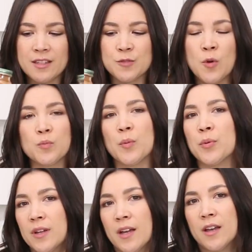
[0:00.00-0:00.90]
The smoked
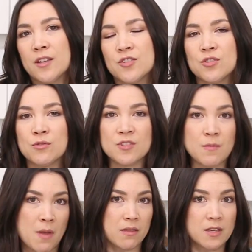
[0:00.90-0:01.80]
paprika is used to
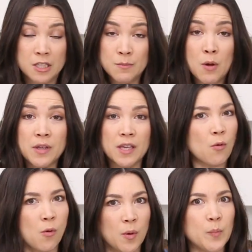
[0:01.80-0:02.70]
make things smoky
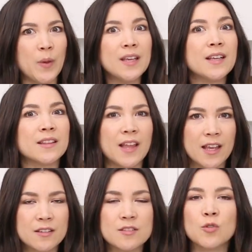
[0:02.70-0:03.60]
or
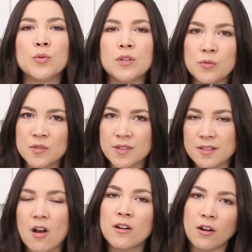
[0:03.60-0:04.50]
bacon-like, so we use
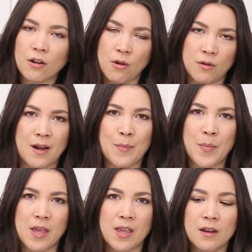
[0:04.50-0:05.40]
this on our coconut
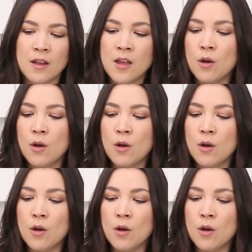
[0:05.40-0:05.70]
bacon.